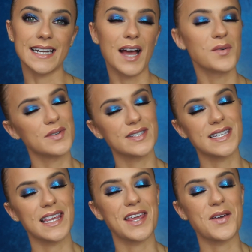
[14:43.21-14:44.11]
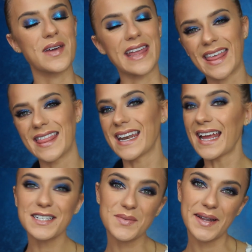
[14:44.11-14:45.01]
I will see you in the
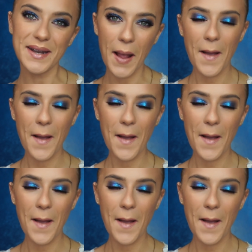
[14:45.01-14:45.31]
next one.